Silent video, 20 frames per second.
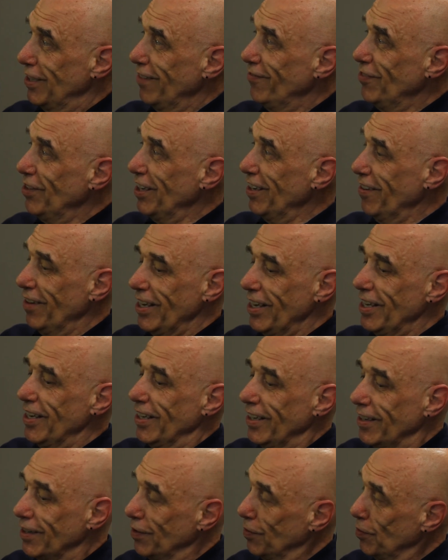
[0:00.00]

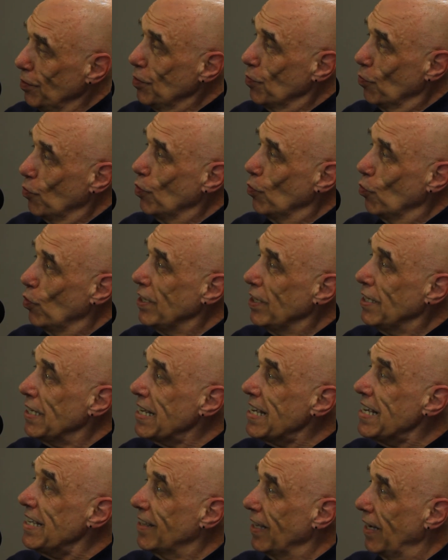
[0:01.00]
We
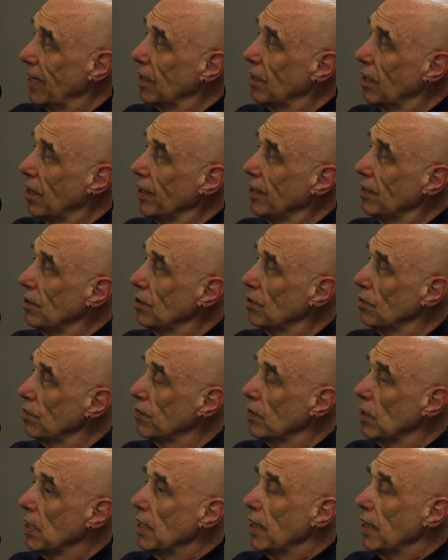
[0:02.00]
need that kind of,